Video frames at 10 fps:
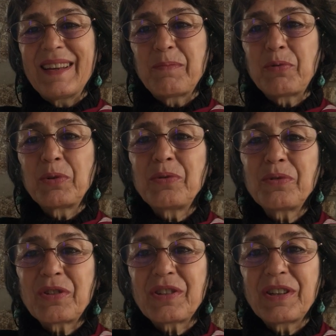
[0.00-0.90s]

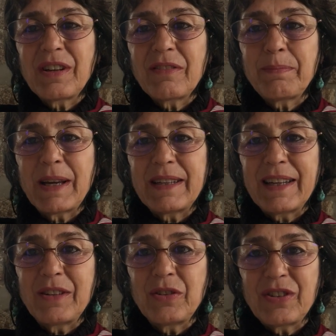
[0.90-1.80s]
production of bad
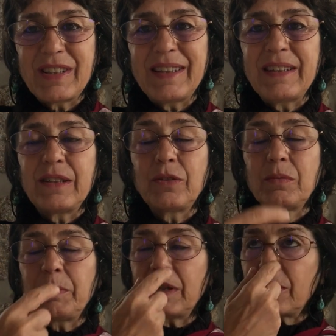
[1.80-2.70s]
energy, you know,
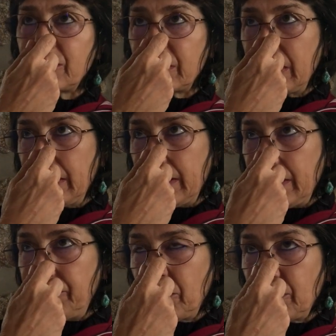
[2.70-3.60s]
because
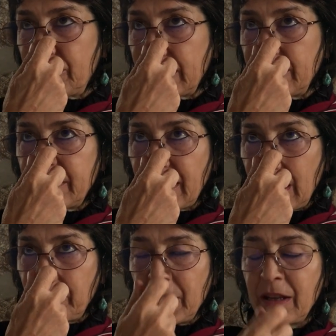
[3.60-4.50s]
if you understand the
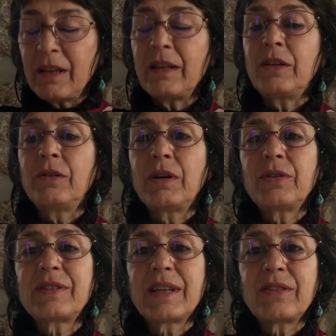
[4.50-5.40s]
Dharma, you
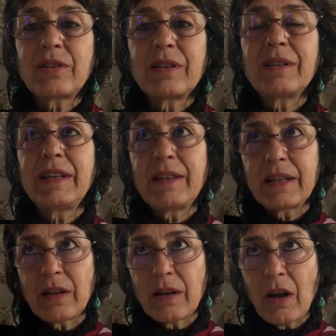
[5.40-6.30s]
understand suddenly
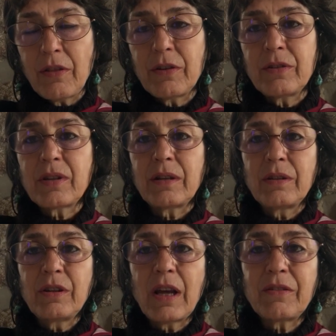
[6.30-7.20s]
that others are
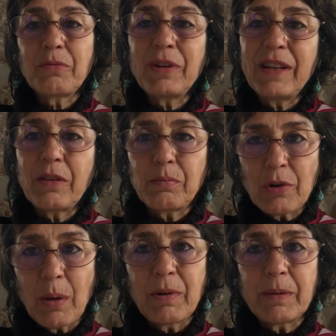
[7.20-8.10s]
not really the
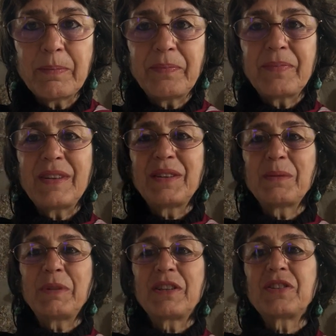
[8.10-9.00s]
problem, you know,
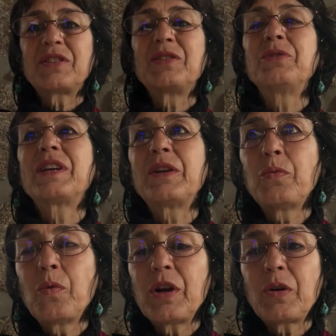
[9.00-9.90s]
because you can
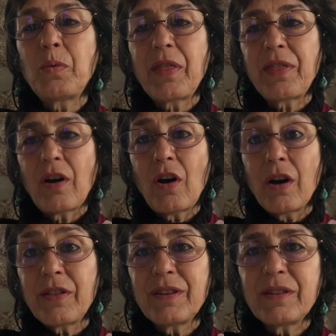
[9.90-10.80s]
work with
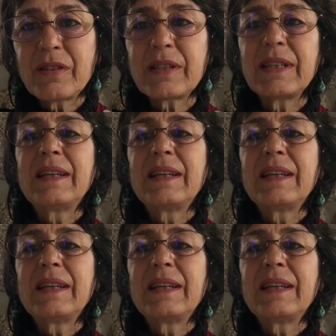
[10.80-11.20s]
others